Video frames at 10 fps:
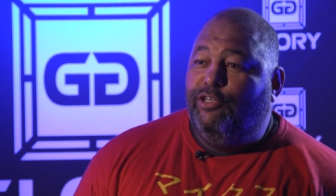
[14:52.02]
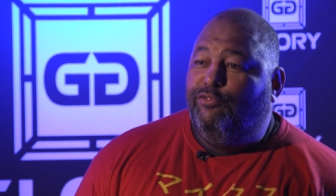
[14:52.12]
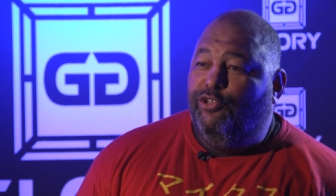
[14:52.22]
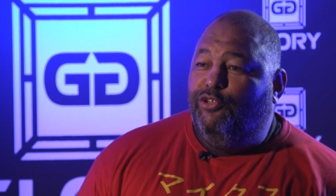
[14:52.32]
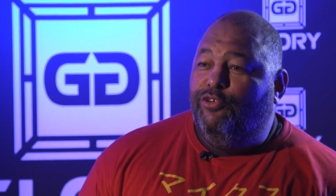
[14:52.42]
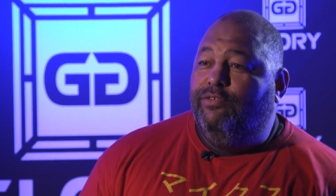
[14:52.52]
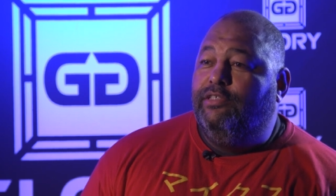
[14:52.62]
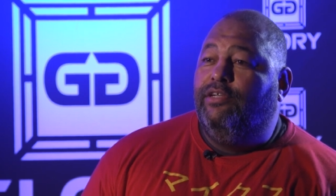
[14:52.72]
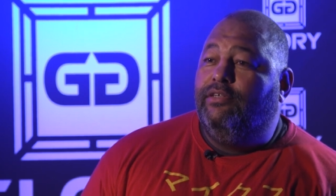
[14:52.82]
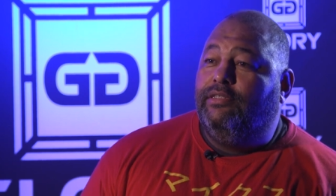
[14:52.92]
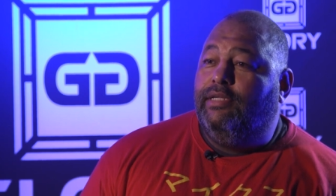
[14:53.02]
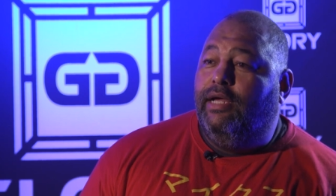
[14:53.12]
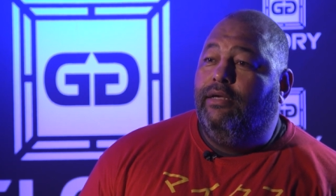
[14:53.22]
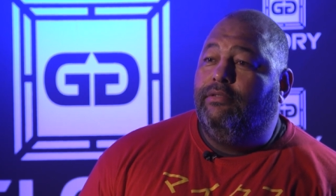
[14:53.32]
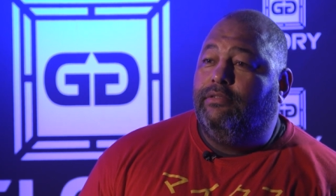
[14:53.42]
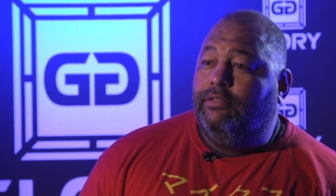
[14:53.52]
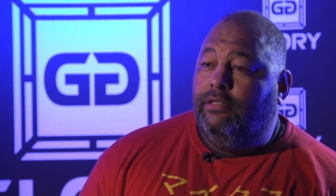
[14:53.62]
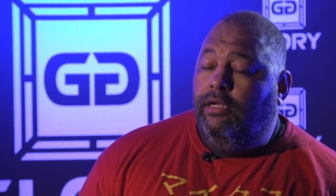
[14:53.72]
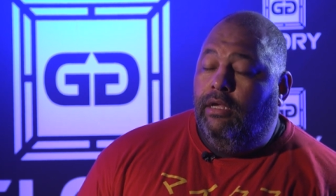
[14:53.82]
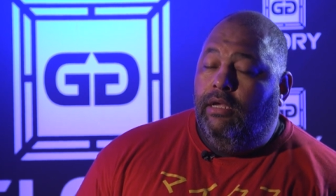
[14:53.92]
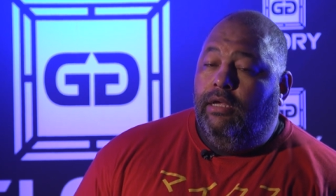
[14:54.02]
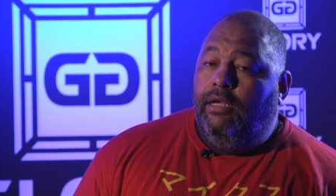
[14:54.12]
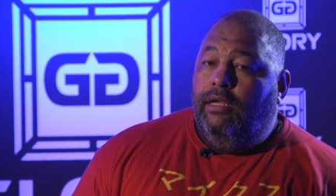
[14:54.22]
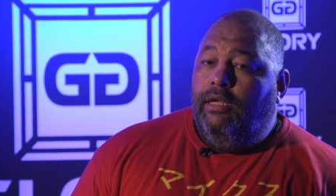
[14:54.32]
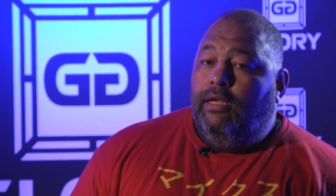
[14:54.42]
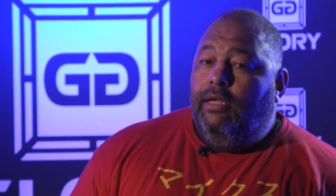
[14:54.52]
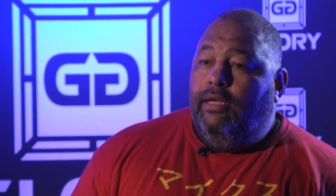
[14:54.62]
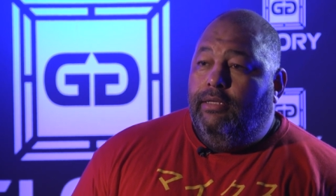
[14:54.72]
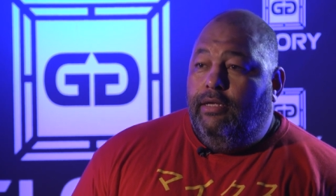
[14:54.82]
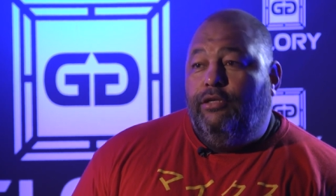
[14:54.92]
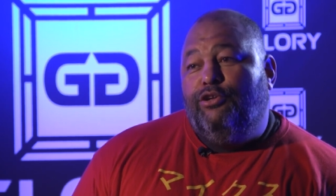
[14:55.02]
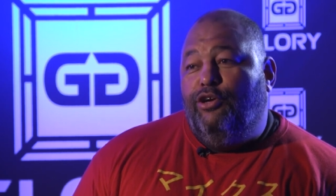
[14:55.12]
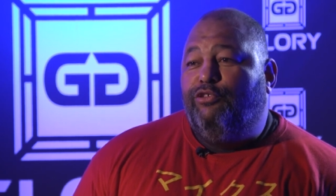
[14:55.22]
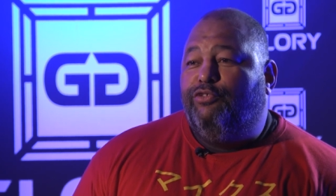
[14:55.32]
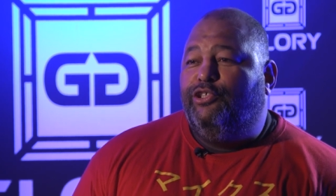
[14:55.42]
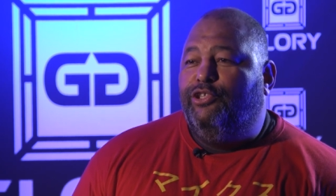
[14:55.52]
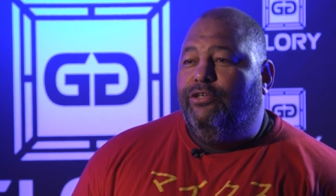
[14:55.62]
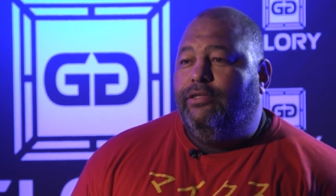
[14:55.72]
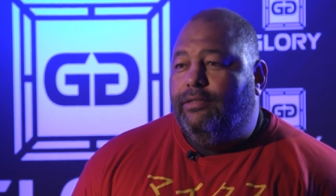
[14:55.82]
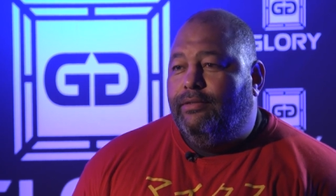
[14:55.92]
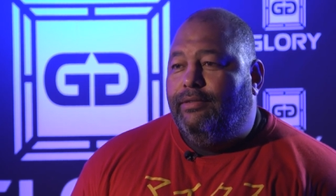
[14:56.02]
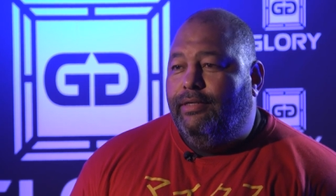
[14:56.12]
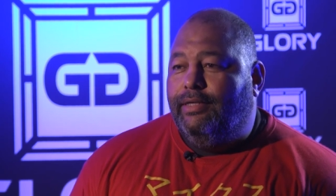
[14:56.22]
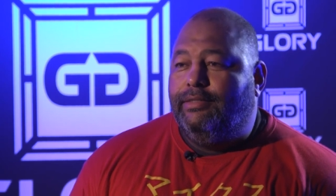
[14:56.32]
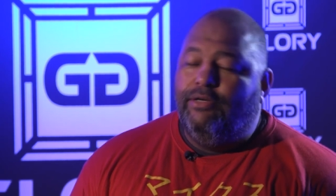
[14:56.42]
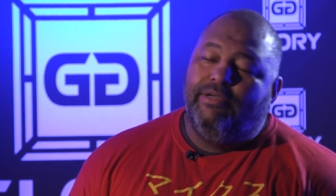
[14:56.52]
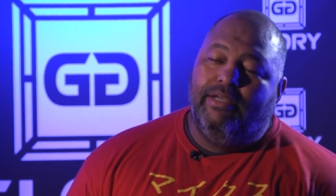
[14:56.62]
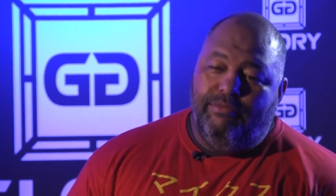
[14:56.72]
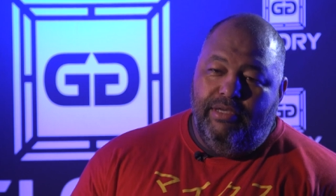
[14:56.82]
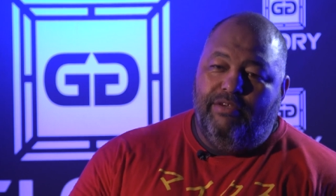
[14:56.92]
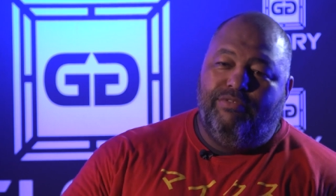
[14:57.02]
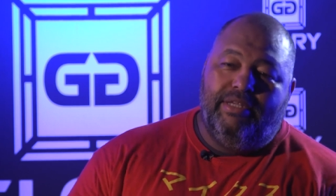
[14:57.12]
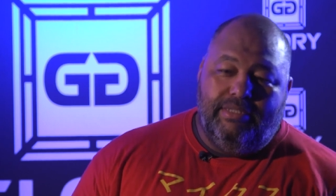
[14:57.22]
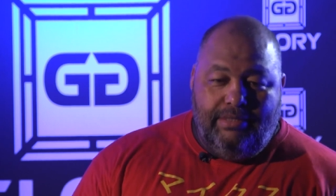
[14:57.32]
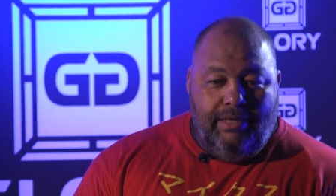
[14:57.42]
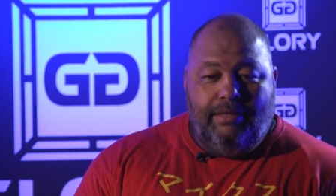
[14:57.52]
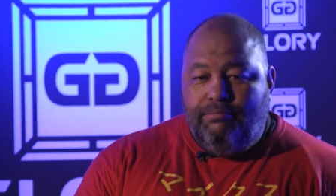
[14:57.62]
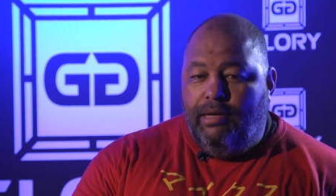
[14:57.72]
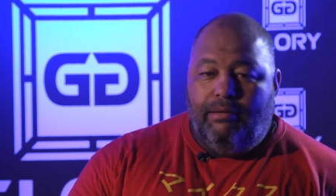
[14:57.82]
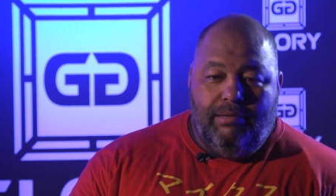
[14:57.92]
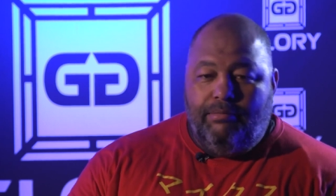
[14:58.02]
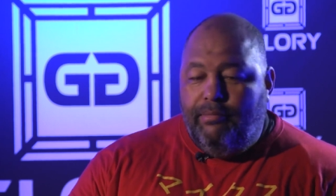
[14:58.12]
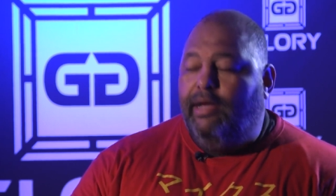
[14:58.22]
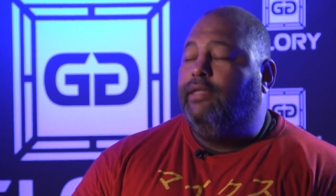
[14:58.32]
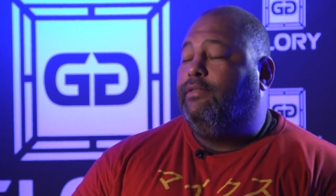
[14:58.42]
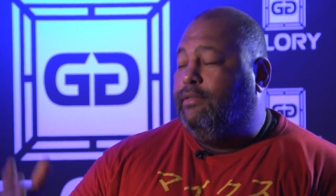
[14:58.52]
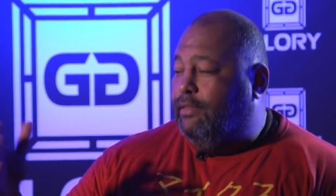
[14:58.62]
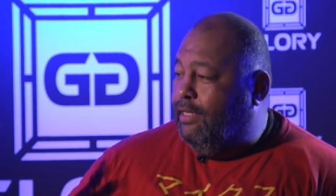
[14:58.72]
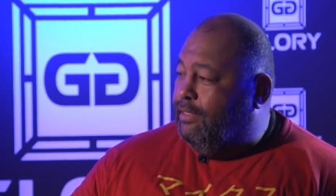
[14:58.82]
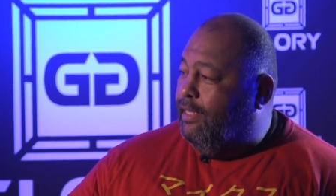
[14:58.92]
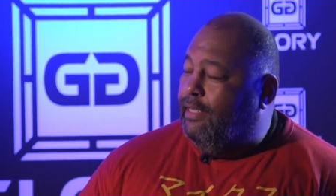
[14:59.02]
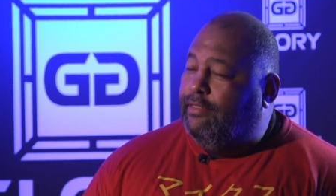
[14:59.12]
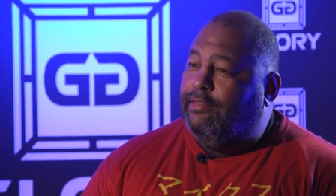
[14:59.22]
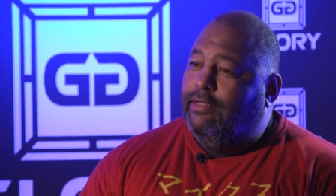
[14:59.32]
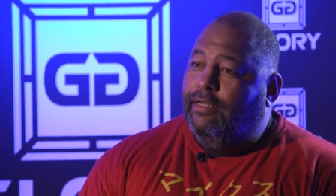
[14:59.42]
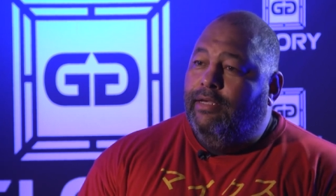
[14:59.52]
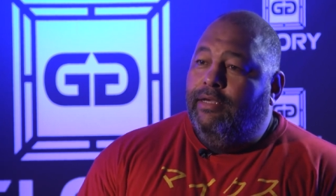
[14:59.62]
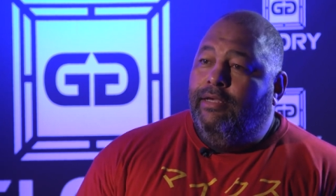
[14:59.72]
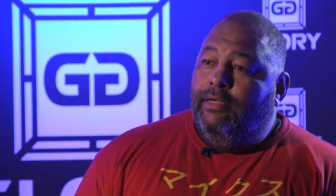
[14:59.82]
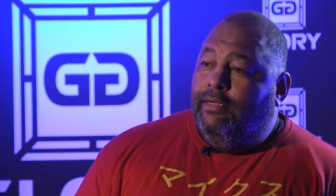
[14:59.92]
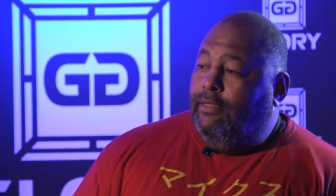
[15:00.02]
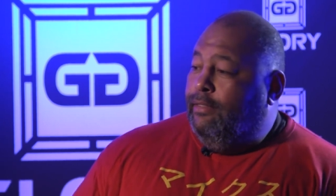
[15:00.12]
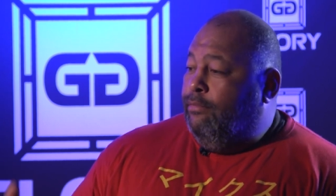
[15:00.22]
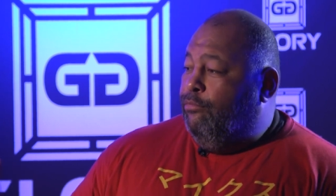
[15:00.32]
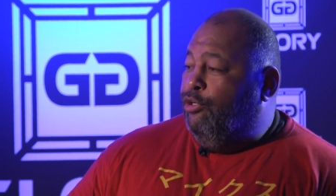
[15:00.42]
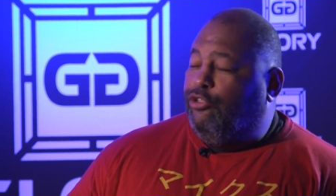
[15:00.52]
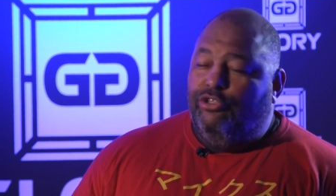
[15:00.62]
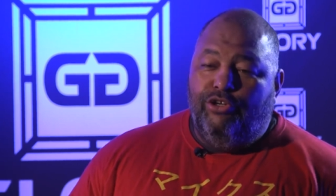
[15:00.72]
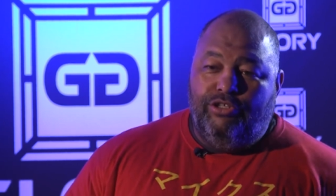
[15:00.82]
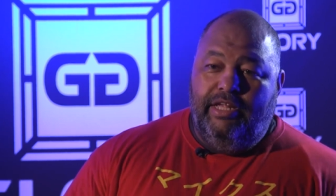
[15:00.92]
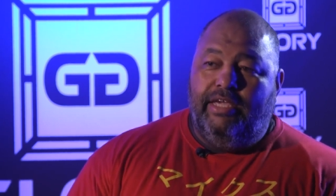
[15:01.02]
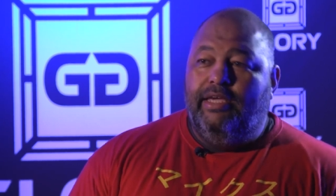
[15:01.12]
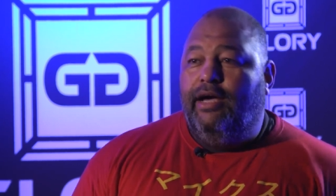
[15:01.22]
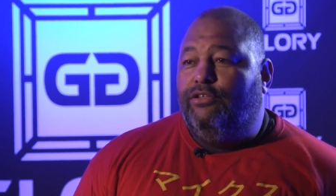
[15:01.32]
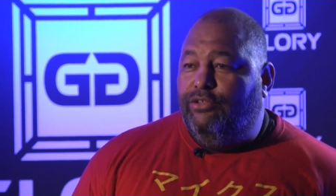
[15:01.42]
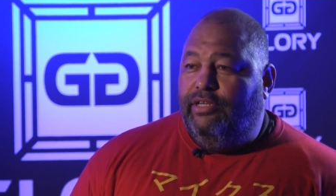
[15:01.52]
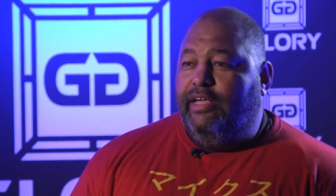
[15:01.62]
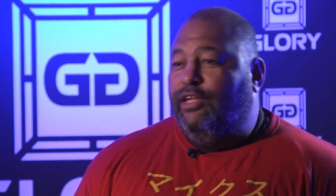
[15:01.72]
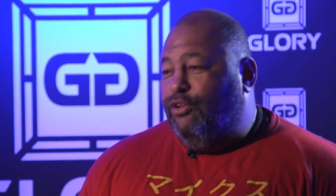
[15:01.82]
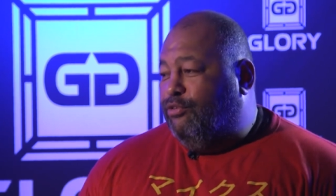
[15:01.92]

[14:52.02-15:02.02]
one of the two will knock out. And then you know it for sure. And he goes, okay, we have this, that, blah, blah, blah. At the end, Murthel knocked Nieky out, or Nieky